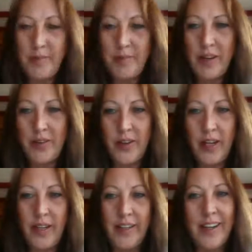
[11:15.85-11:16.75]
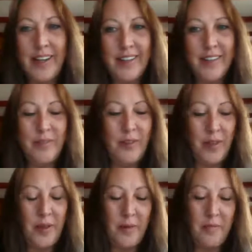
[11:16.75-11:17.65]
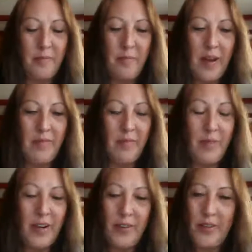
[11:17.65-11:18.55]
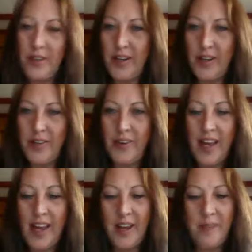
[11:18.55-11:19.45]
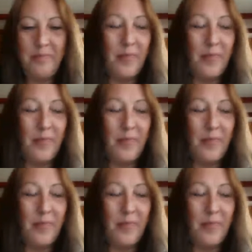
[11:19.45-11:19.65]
my training that I did with my girl the other day,